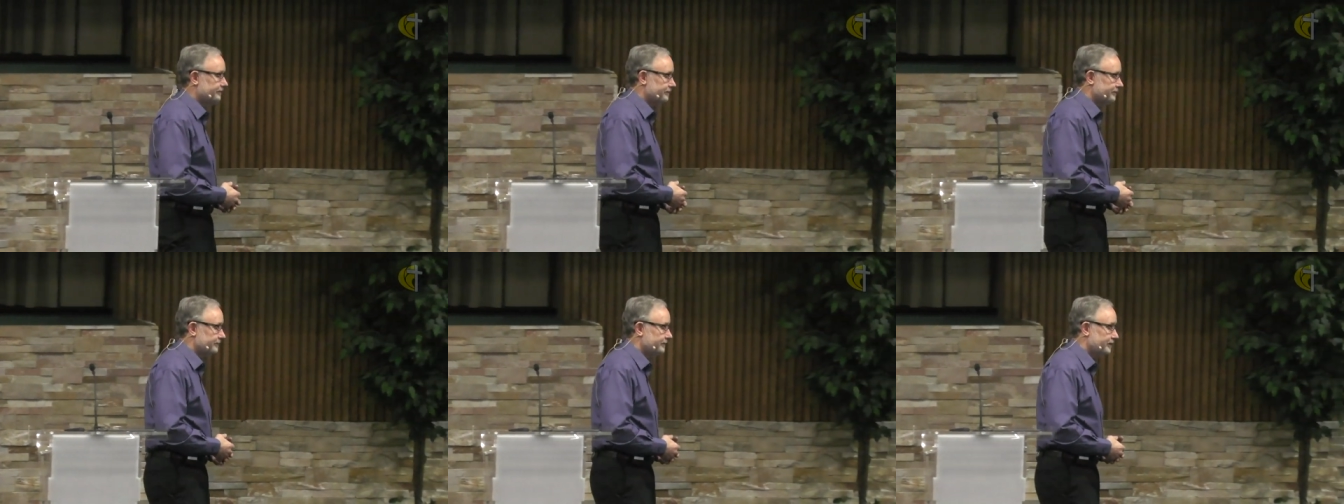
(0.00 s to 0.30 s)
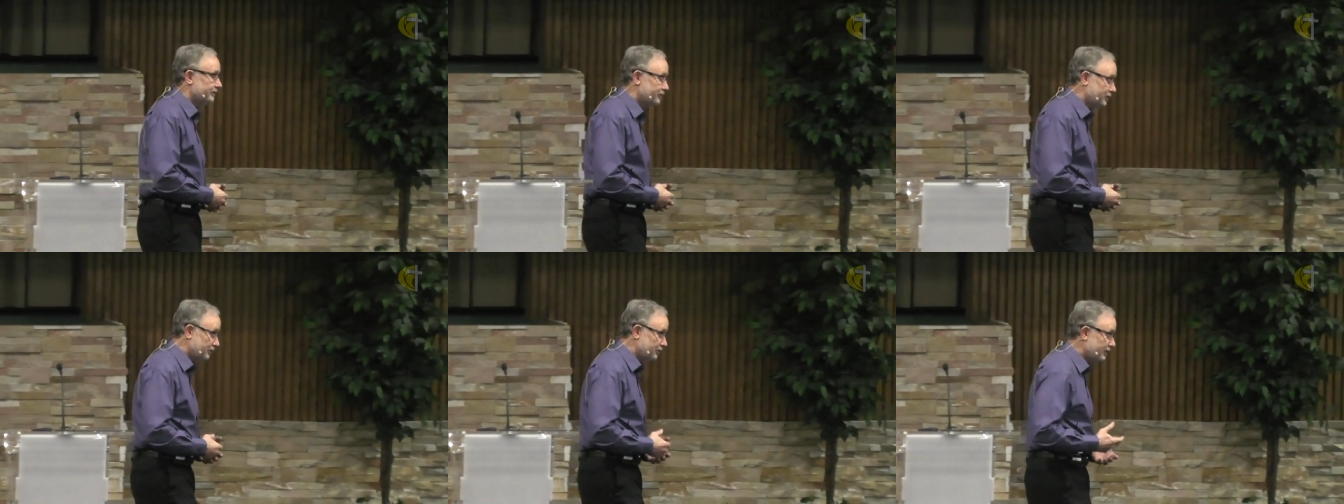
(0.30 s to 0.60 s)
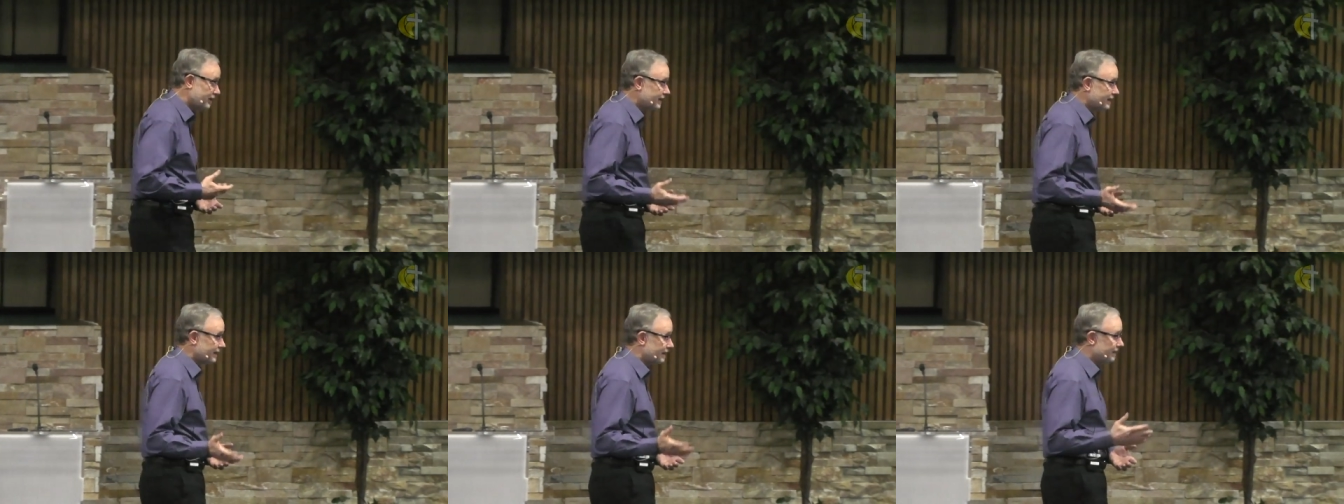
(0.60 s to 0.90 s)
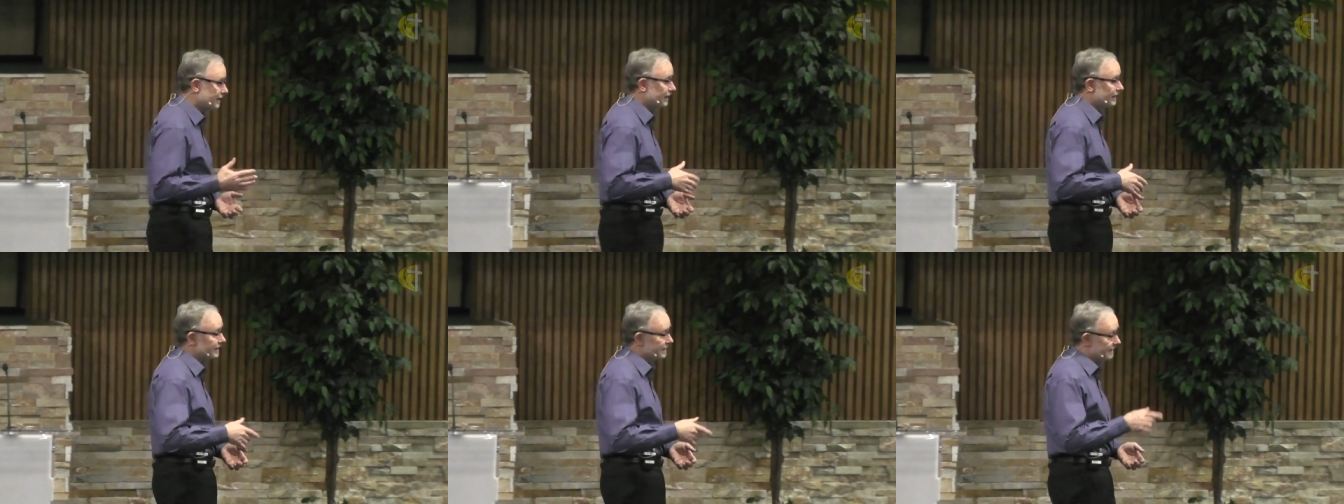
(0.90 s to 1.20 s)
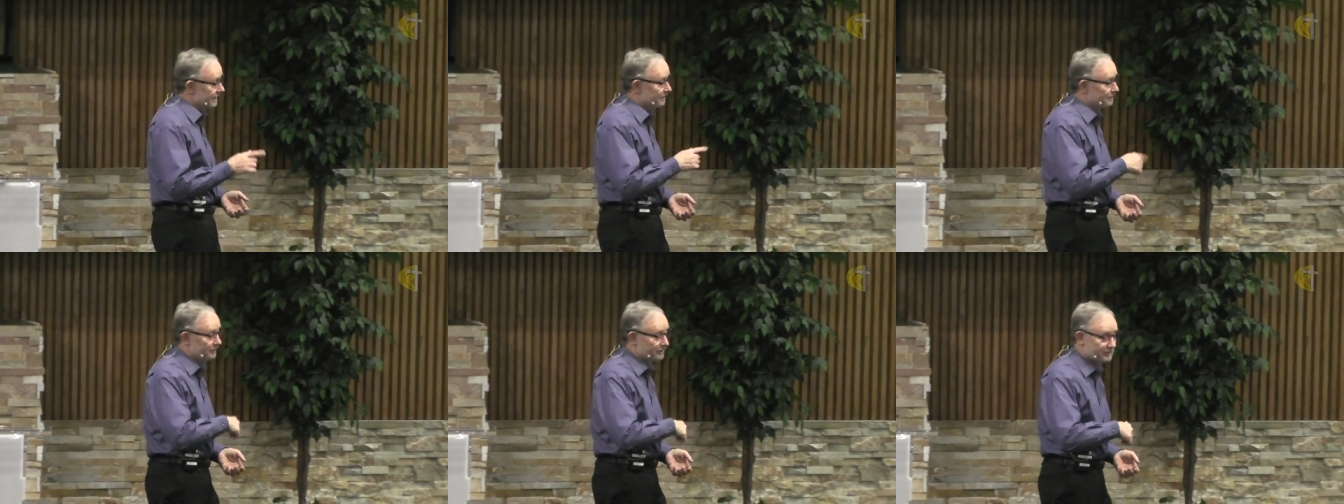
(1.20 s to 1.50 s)
If you're really lucky,
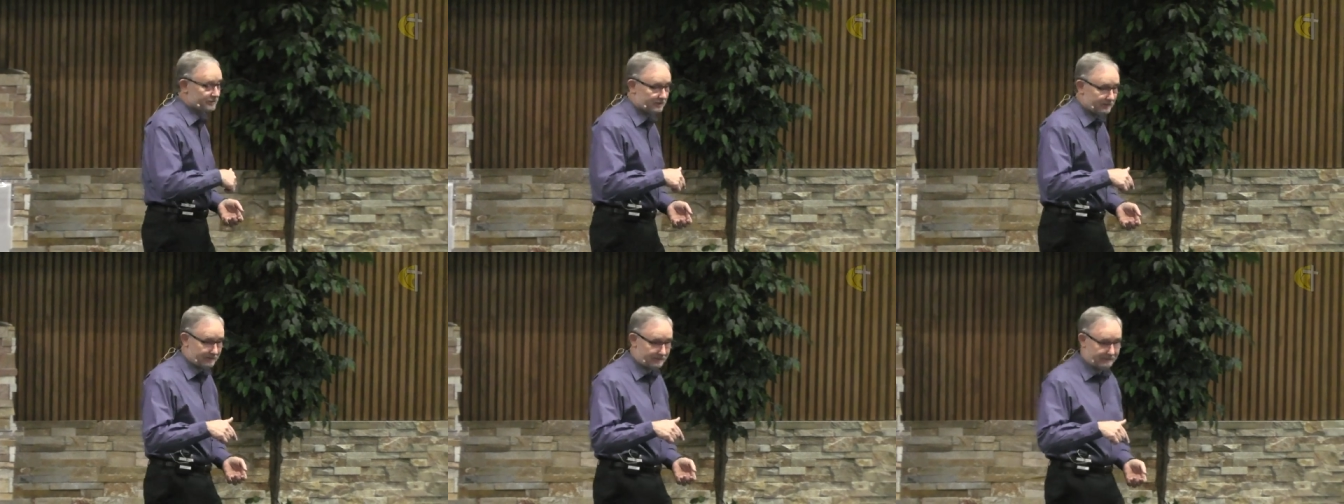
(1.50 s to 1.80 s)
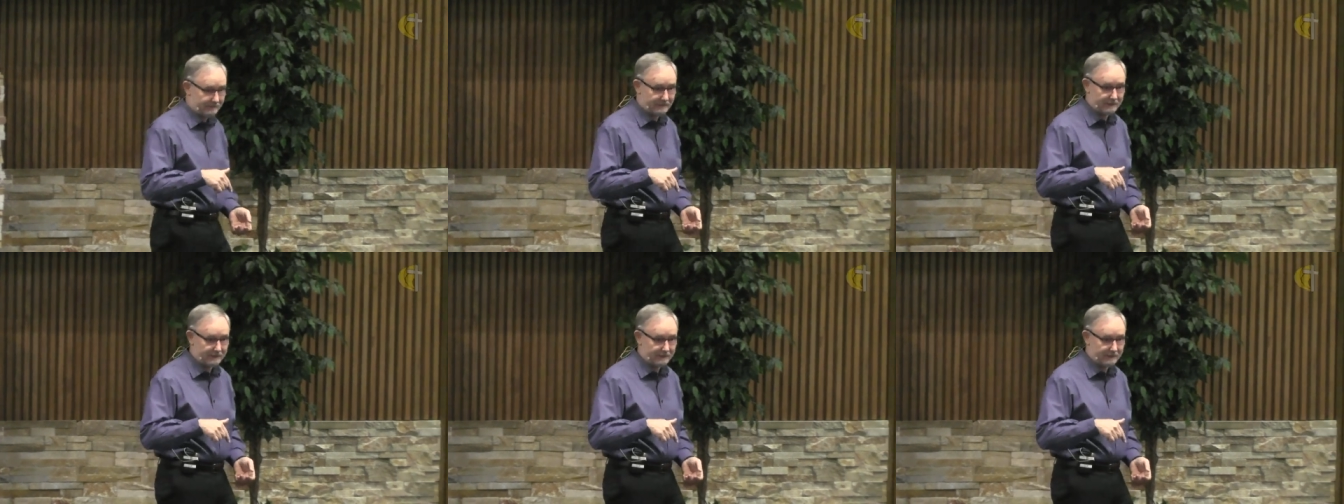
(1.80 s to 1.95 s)
that person